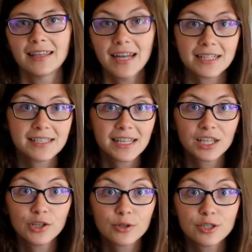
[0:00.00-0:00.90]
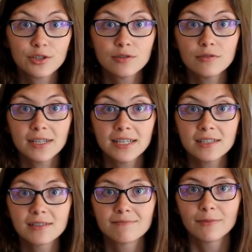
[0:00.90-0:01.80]
The next thing that you can do
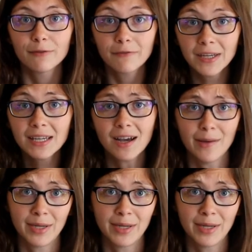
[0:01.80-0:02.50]
is feed